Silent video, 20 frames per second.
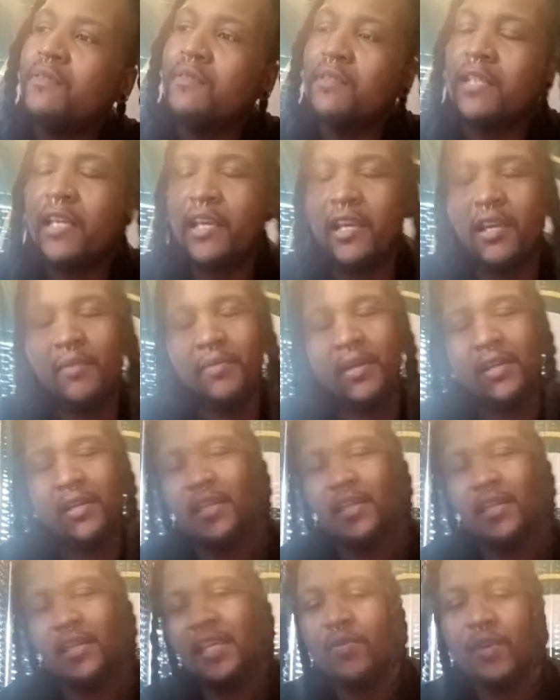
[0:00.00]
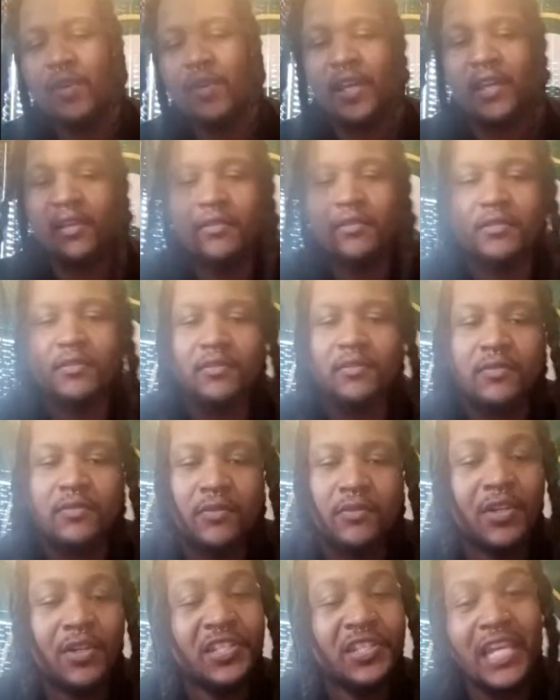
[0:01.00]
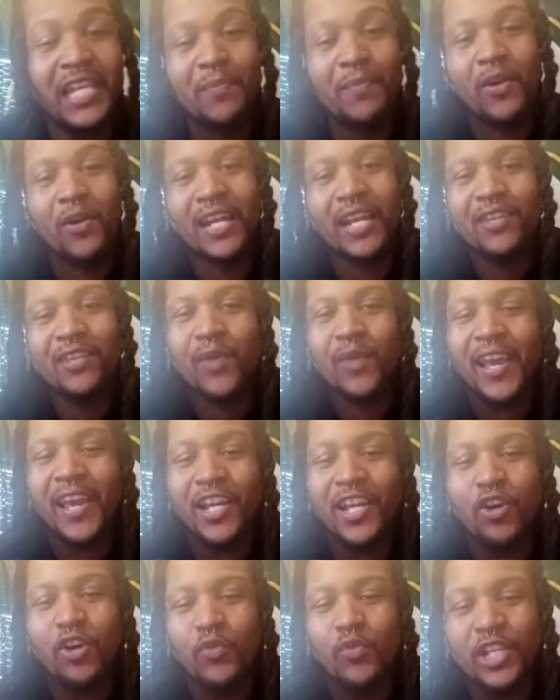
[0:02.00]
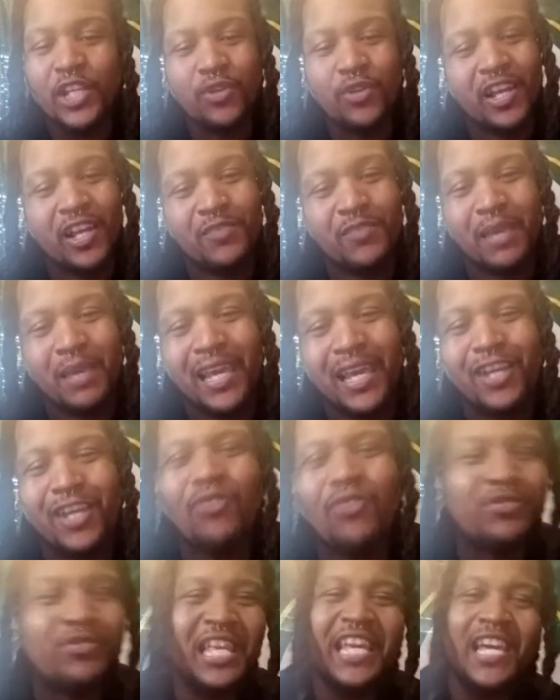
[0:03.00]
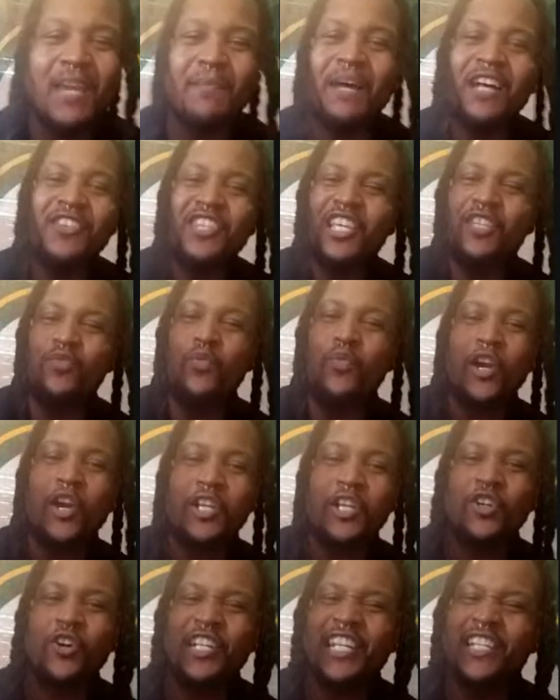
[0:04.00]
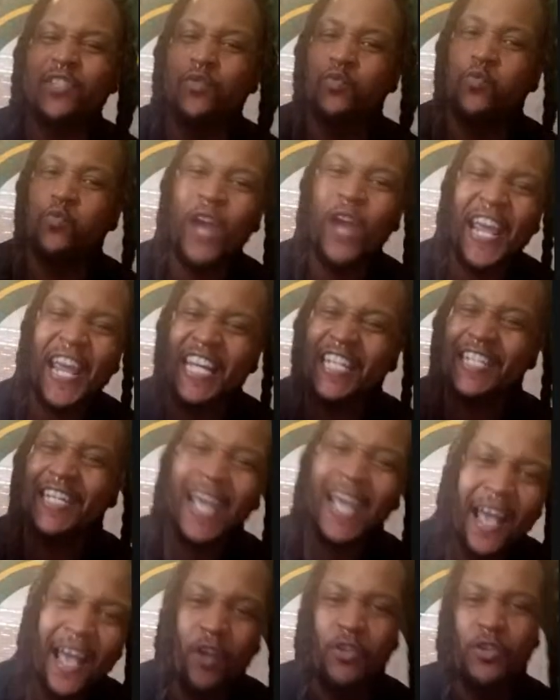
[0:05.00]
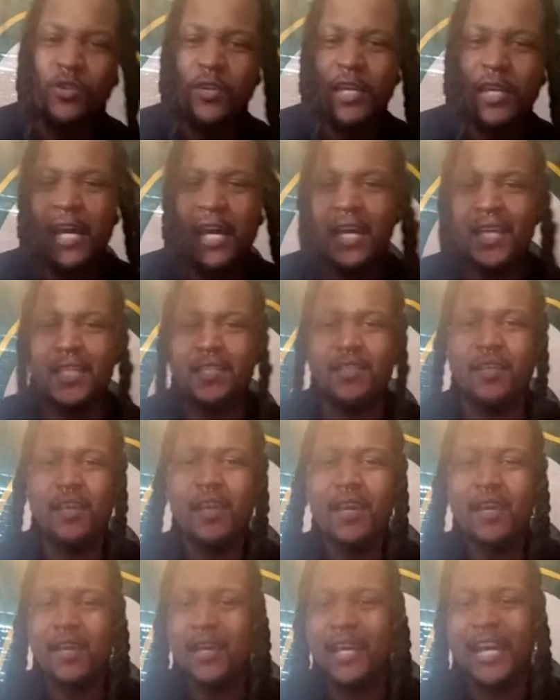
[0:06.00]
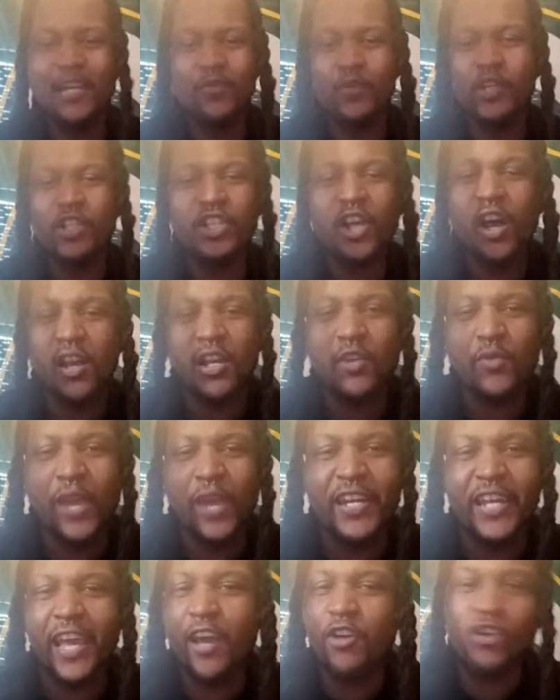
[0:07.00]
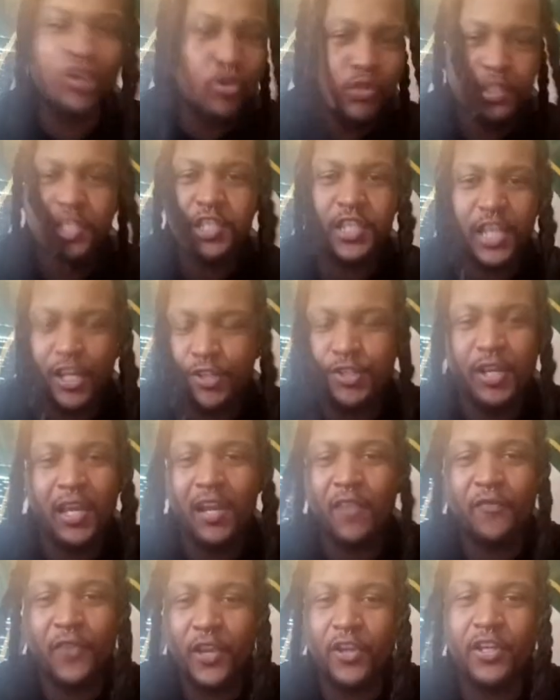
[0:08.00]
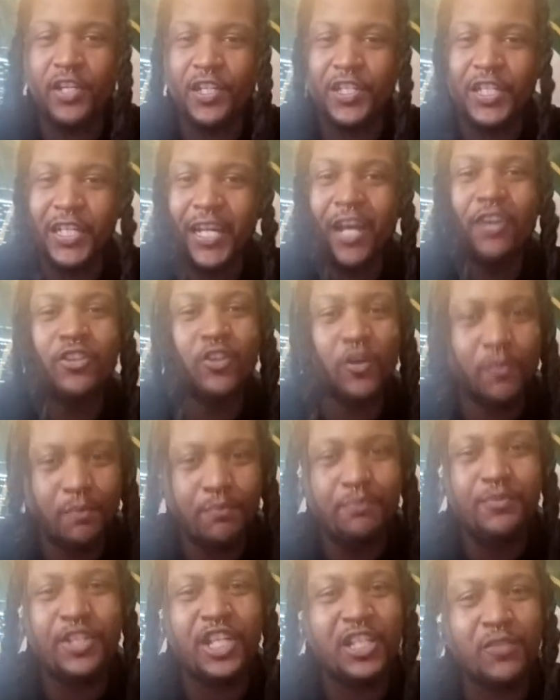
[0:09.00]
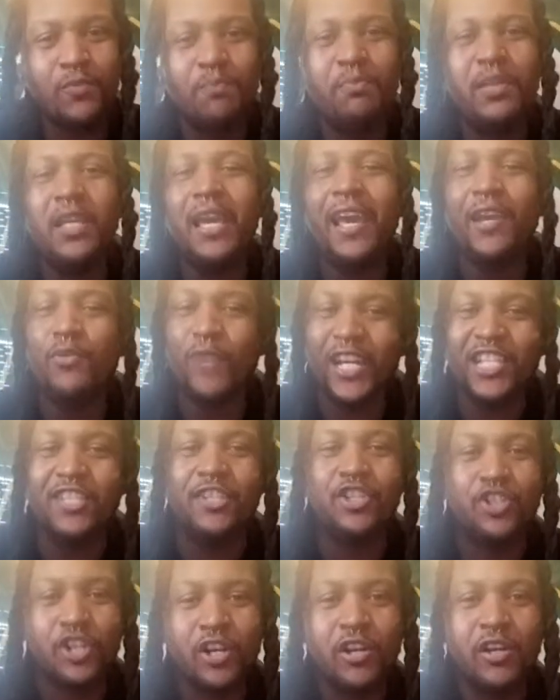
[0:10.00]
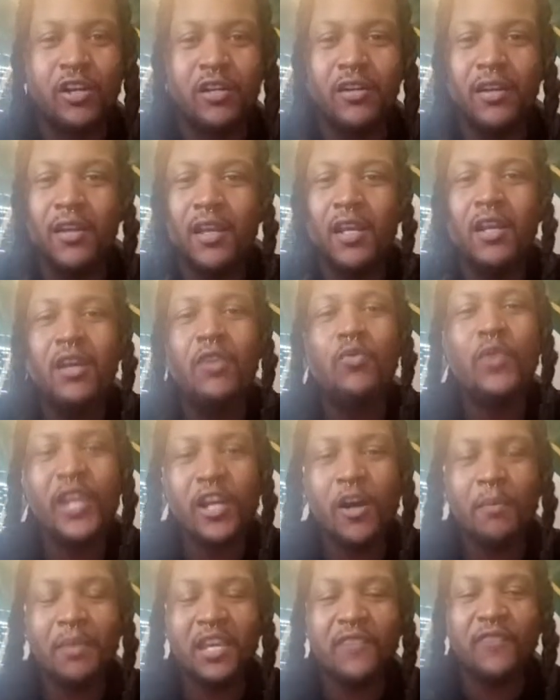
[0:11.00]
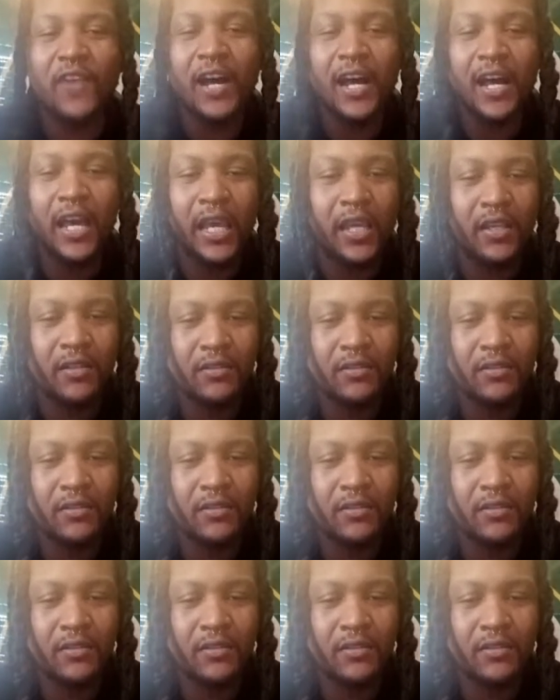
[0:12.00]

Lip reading: Yeah, but anyway, We'll see, bro. That's why in Goot we trust, man. Goot thinking about this, working on this right now, you guys. As we're talking right now, Goot's still trying to figure this shit out. So just be, hey, rest assured, we gonna be fine.